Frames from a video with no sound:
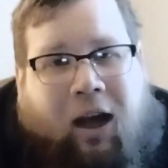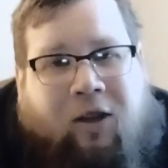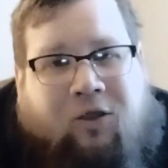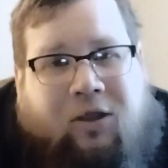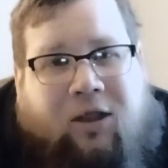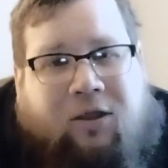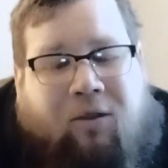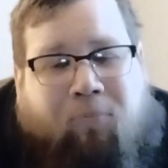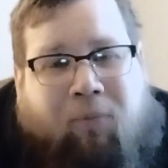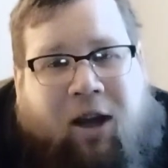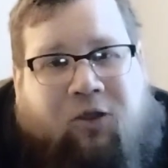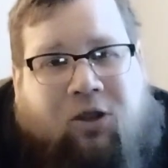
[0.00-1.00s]
and sees a
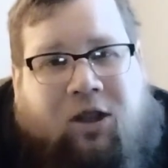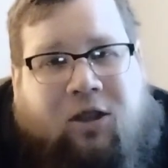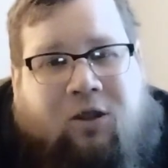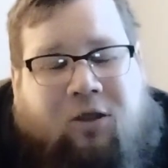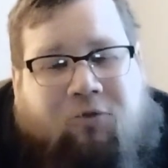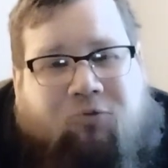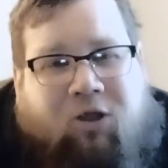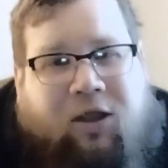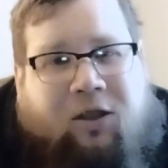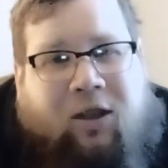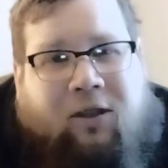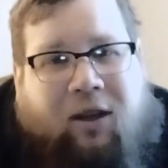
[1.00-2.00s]
message
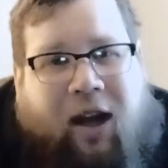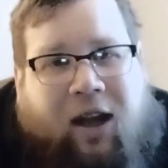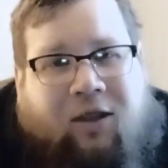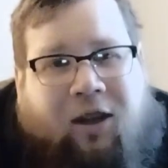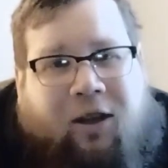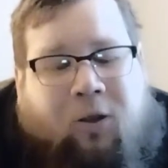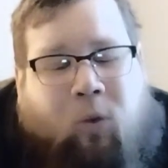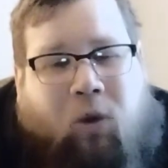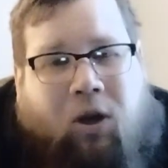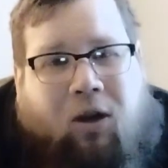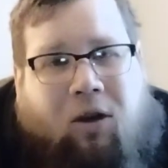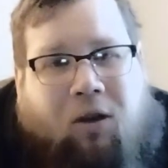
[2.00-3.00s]
written in Latin on a
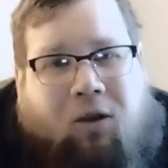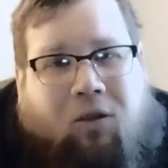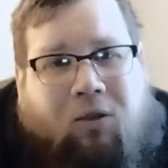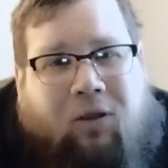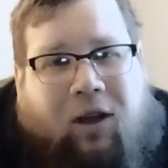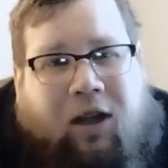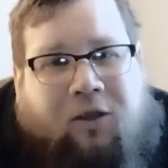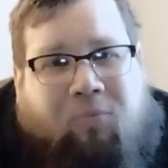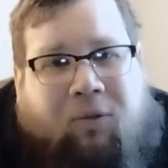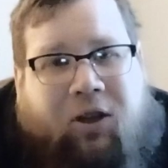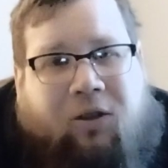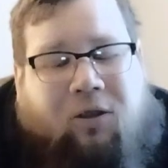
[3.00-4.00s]
wall, on a
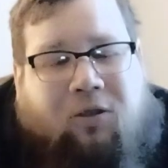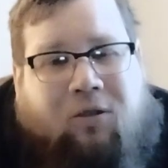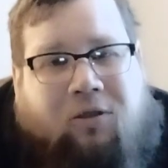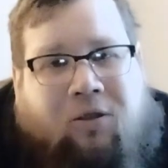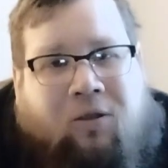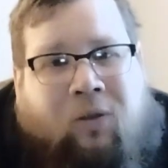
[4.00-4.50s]
mirror.